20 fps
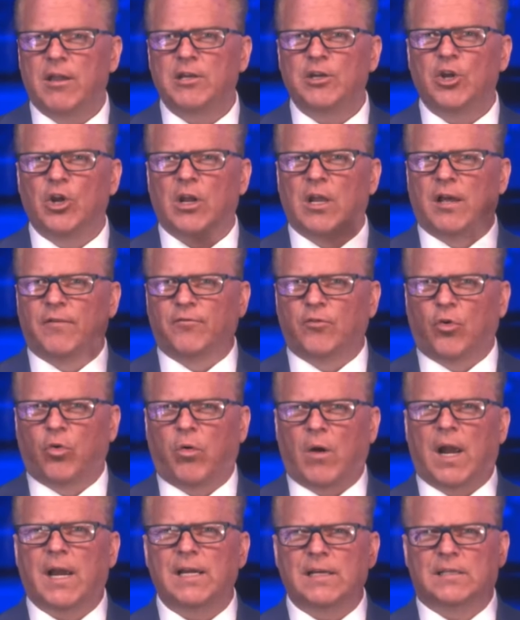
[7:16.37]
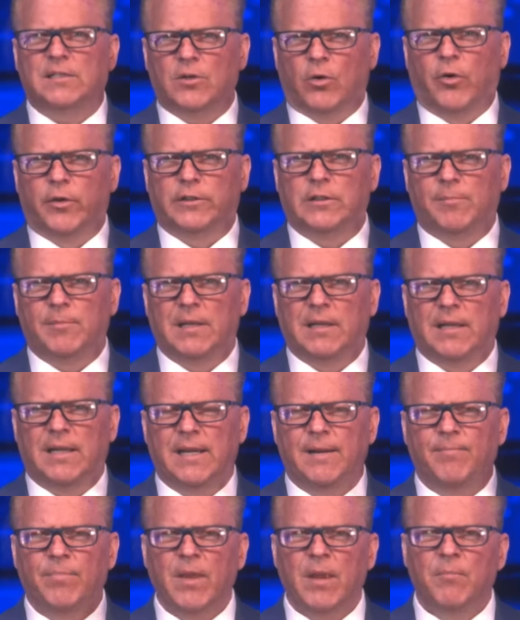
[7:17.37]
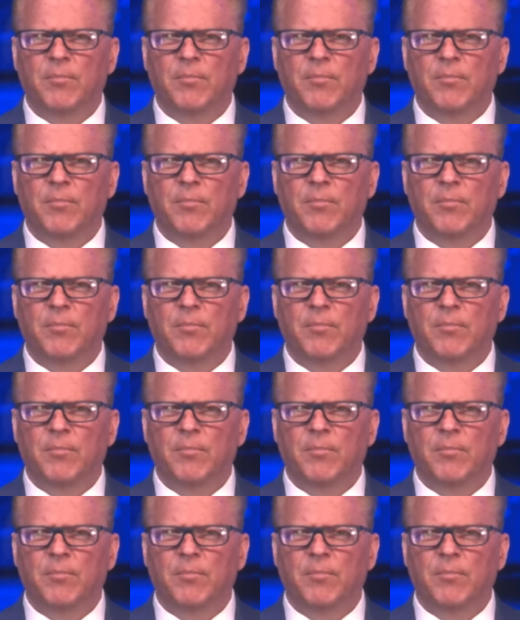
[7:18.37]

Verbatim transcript: do you love Christ ultimately,